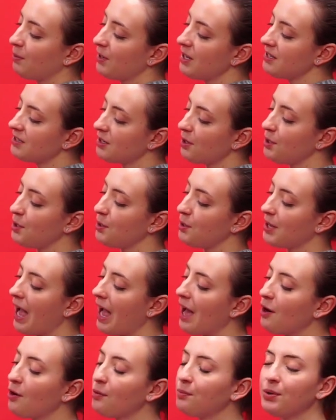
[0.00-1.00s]
Now please note you
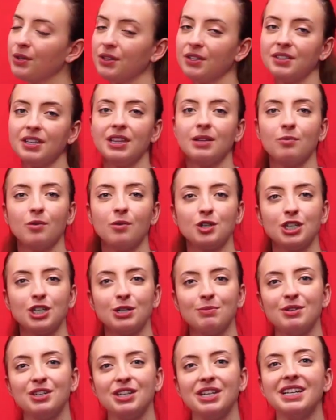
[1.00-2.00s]
cannot put this in the
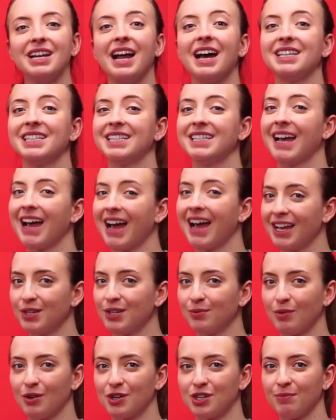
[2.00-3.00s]
washing machine as it's
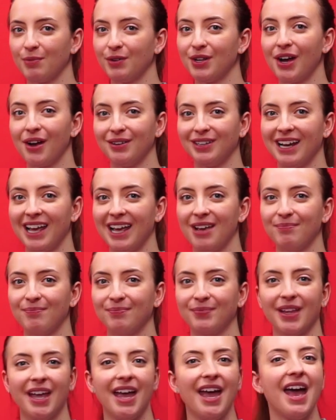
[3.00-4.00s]
hand washable only
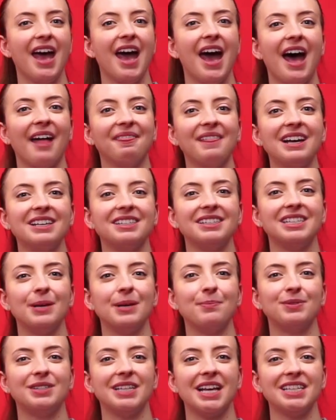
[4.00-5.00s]
and that's
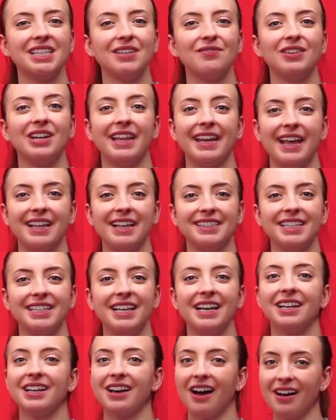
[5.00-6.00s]
the Obsessive
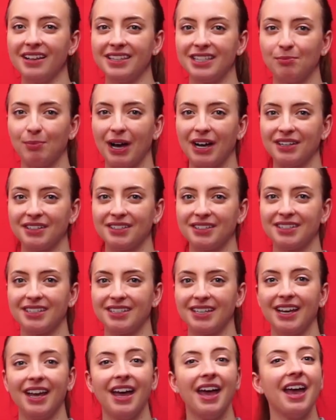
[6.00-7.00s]
Lonesia garter
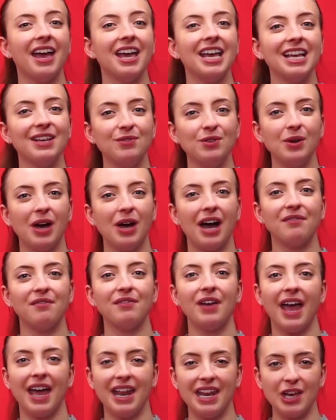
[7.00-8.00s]
belt. If you
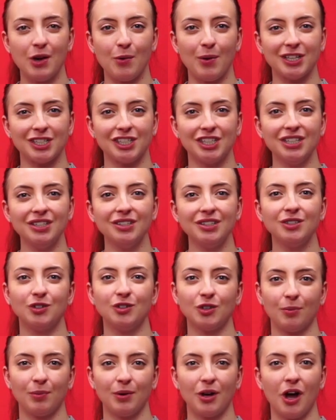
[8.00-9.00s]
have any
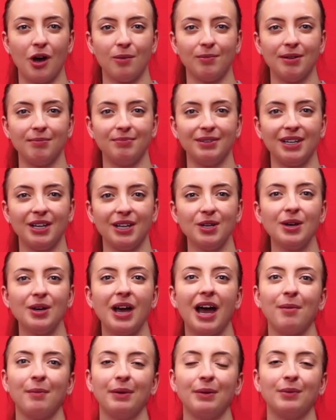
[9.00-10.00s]
questions, drop a comment below
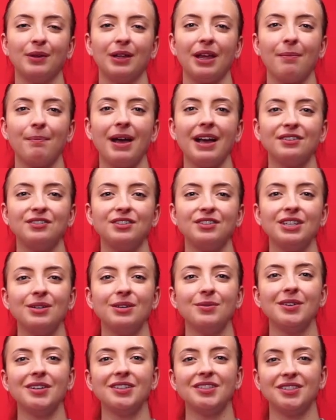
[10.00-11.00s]
and we will get back
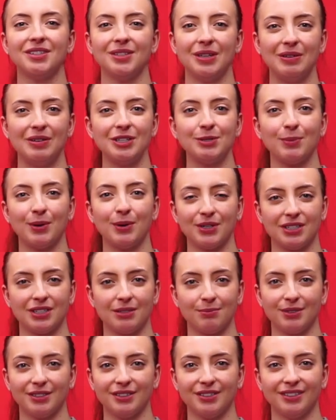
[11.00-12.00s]
to you as soon as
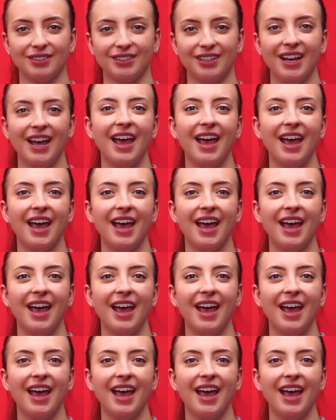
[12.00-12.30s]
possible.